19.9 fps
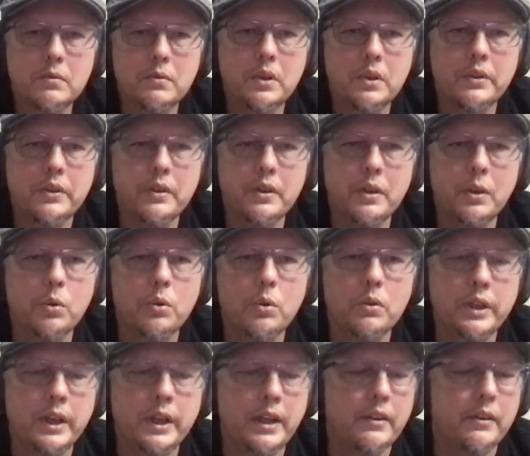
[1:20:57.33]
Well,
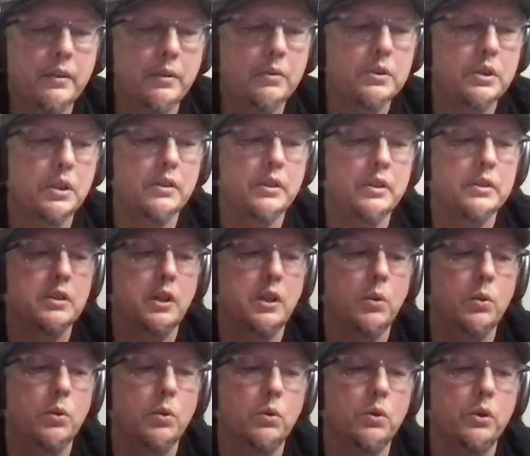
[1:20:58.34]
there's a
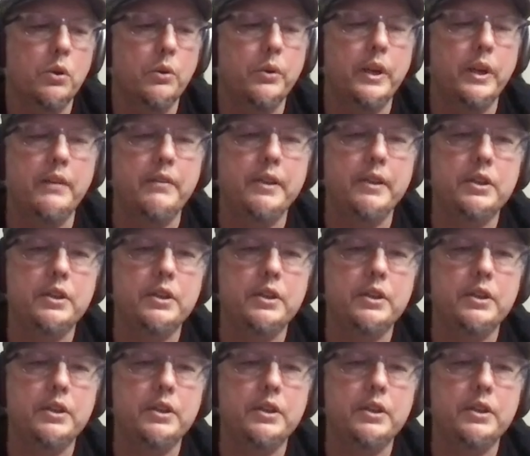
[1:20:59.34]
local crew at every